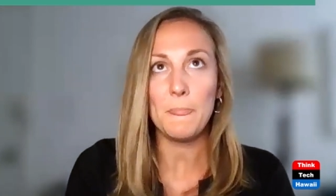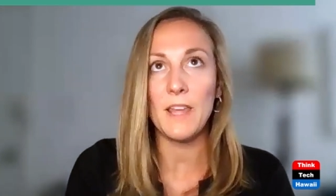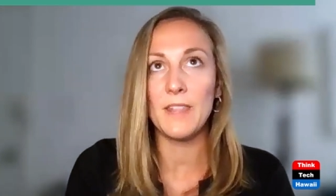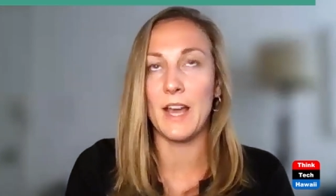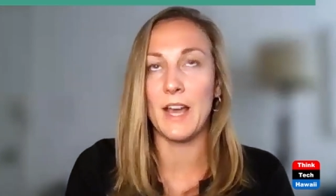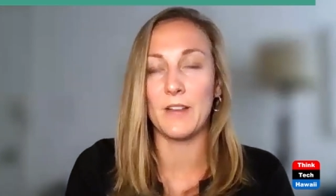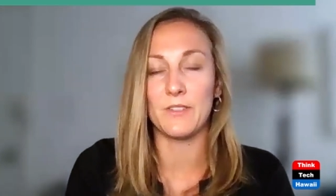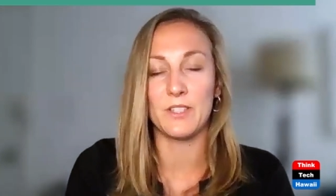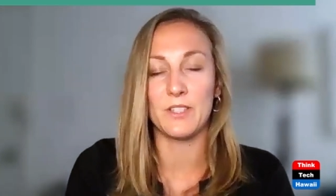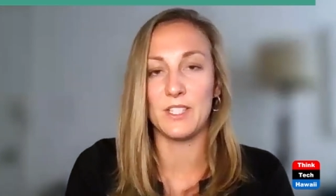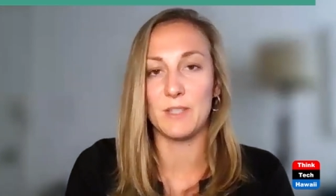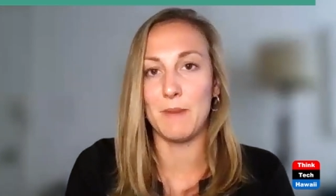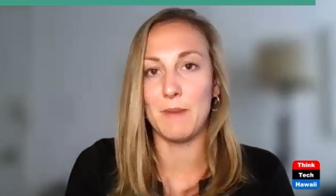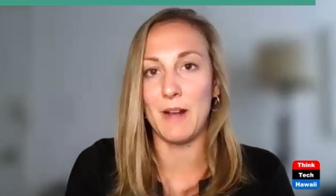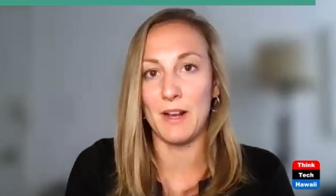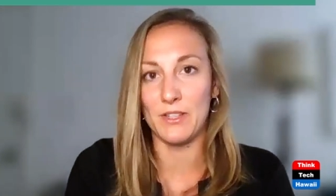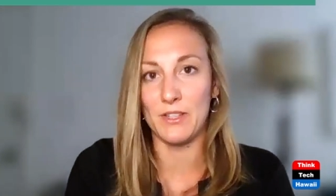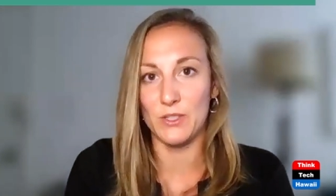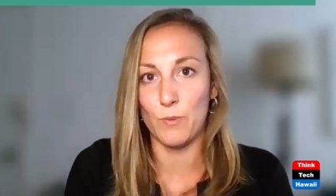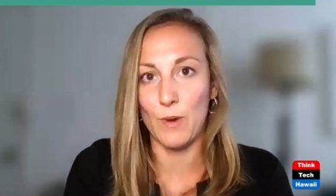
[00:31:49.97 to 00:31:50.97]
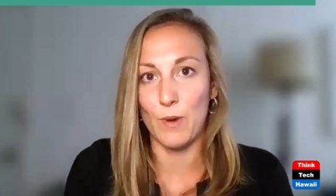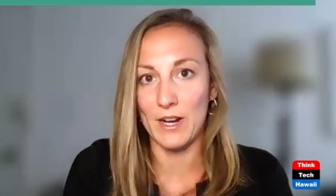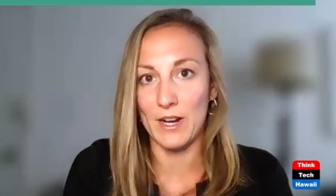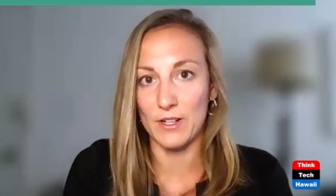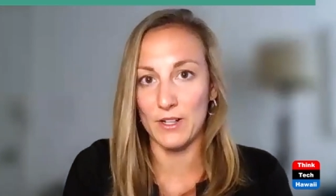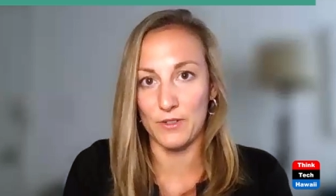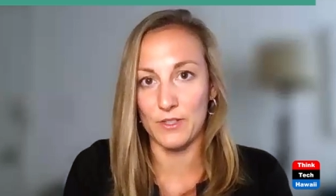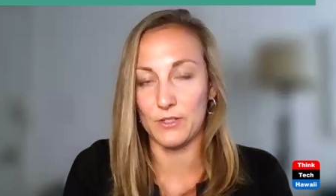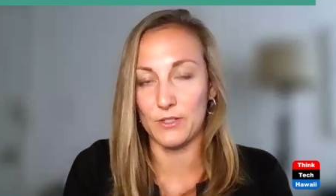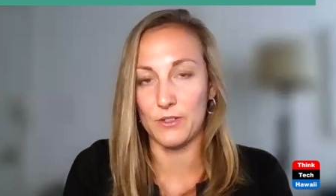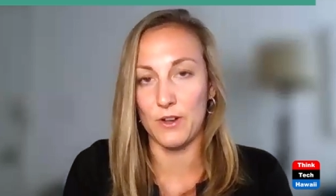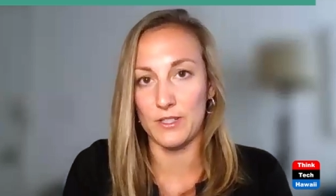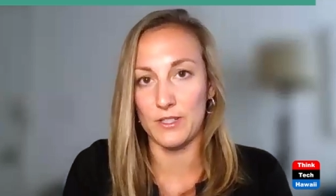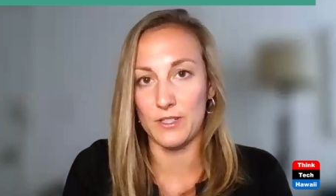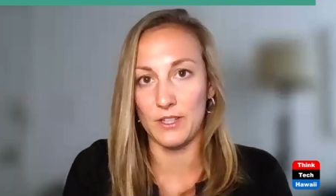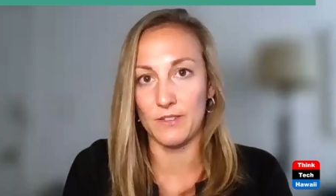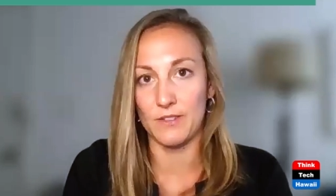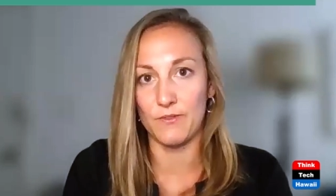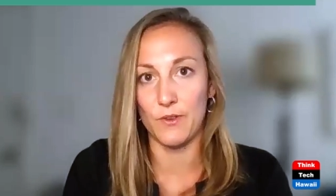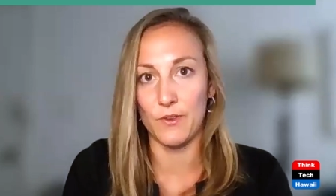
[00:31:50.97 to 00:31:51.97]
thousands of miles of wire
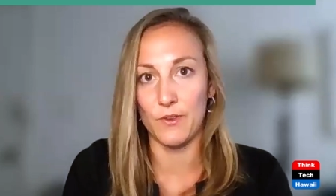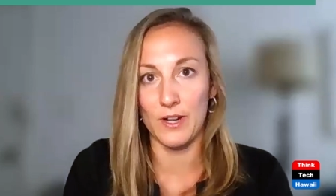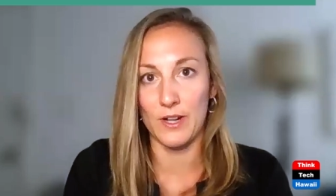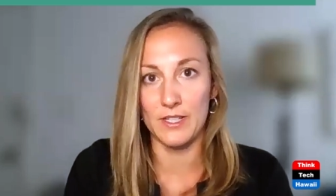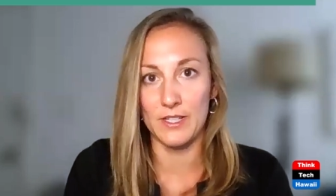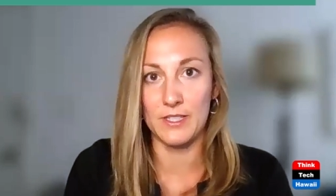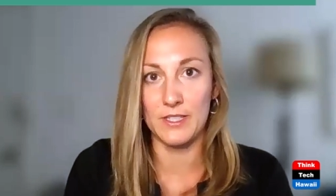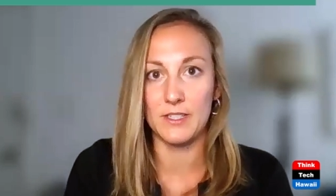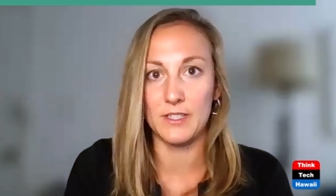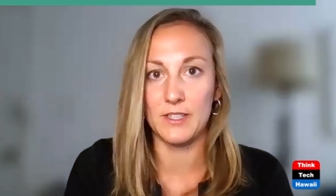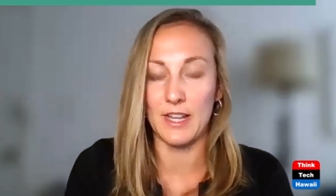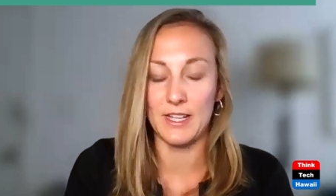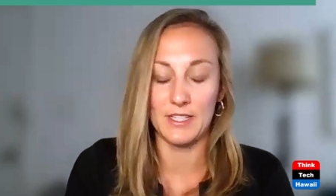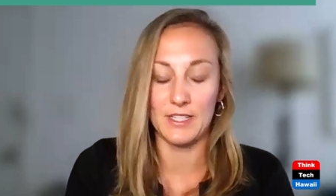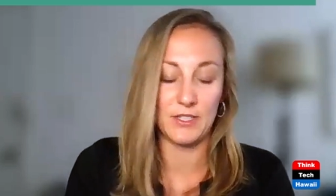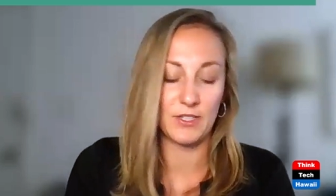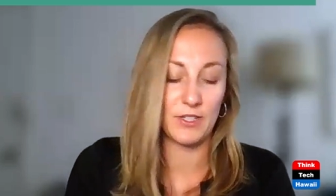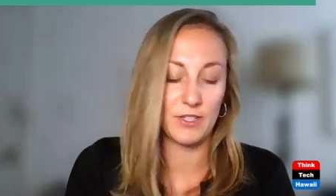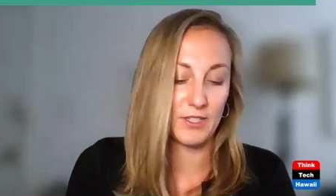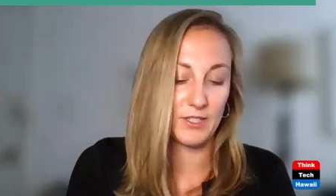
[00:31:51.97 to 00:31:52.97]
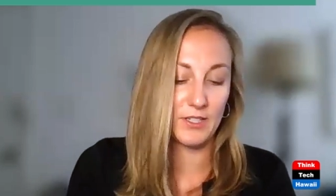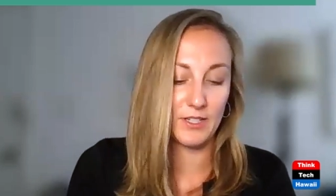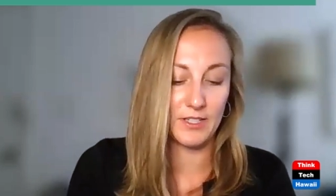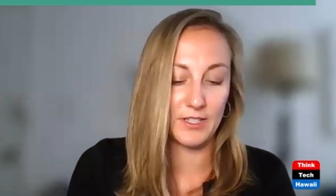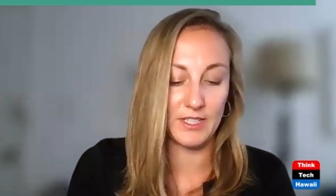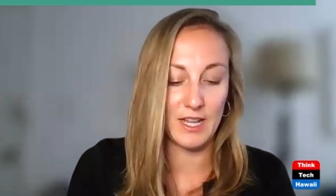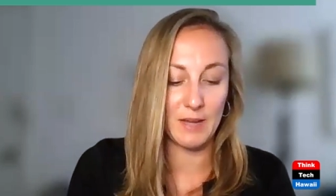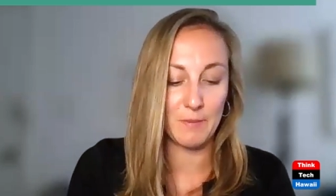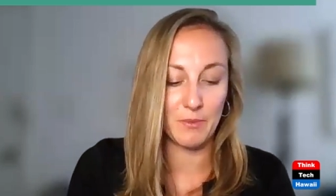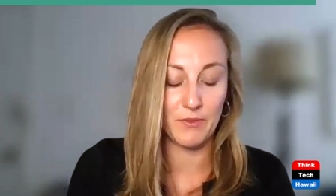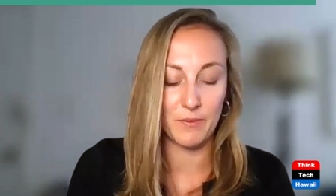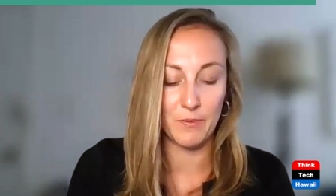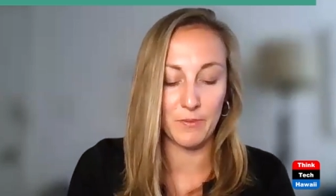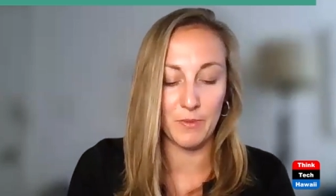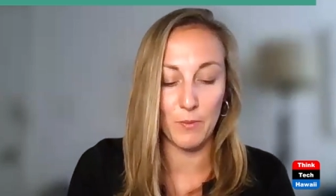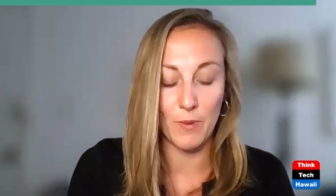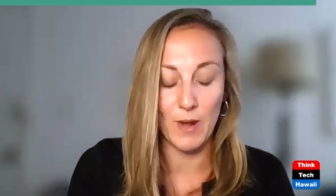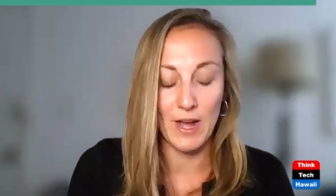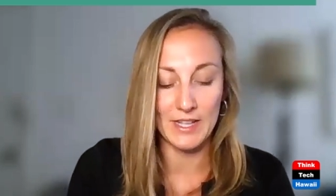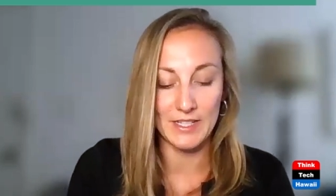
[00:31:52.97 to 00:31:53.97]
crisscrossing the forests. That's just an example from the
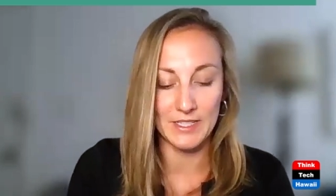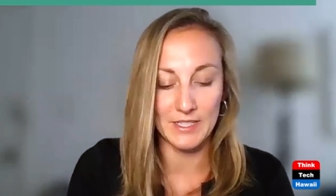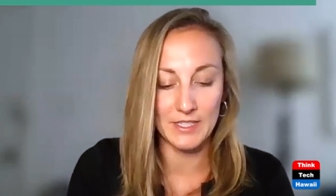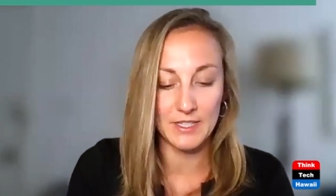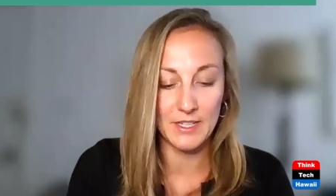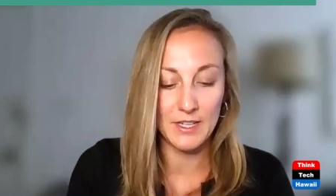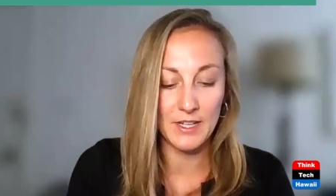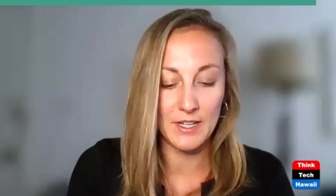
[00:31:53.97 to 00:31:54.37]
West.